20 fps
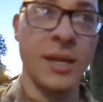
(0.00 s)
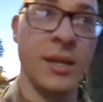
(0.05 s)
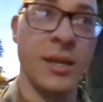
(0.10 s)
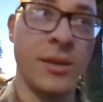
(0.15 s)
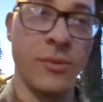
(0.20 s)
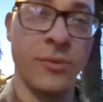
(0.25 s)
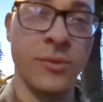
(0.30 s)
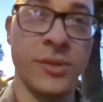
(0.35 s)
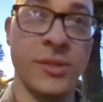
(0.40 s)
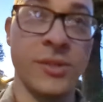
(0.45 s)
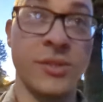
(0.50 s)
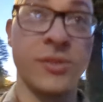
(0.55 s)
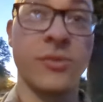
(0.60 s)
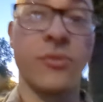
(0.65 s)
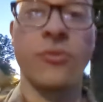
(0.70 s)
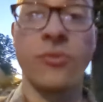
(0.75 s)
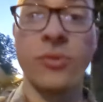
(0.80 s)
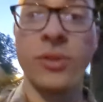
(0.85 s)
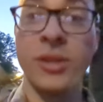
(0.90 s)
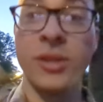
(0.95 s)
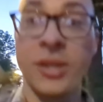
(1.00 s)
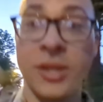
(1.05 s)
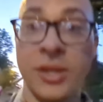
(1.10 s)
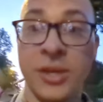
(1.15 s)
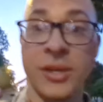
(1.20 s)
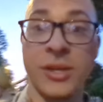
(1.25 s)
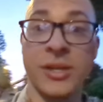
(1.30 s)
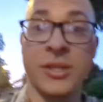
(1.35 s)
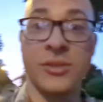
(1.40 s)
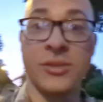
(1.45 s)
It was really
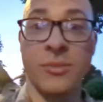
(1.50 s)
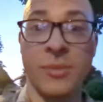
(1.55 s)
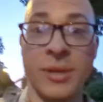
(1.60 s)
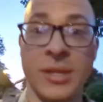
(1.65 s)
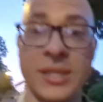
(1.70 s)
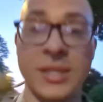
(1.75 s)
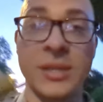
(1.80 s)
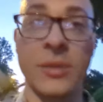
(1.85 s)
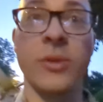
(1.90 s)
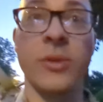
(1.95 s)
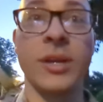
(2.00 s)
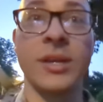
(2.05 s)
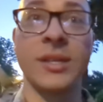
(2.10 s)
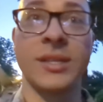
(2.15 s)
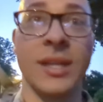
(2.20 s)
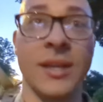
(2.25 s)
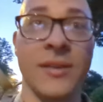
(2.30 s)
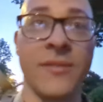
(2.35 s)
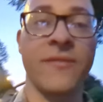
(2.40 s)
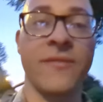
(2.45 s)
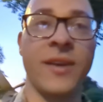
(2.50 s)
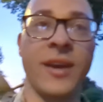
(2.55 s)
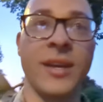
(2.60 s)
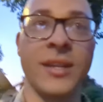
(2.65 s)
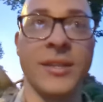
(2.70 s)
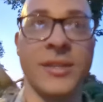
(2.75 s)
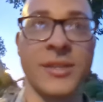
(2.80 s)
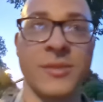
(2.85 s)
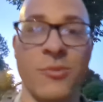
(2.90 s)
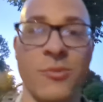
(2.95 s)
good, so I'm gonna see what else I can
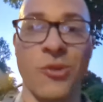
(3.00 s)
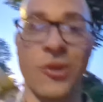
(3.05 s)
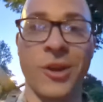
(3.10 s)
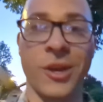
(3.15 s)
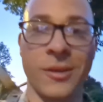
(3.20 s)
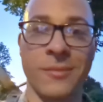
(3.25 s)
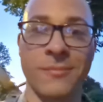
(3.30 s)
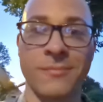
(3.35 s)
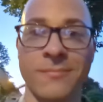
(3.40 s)
find this morning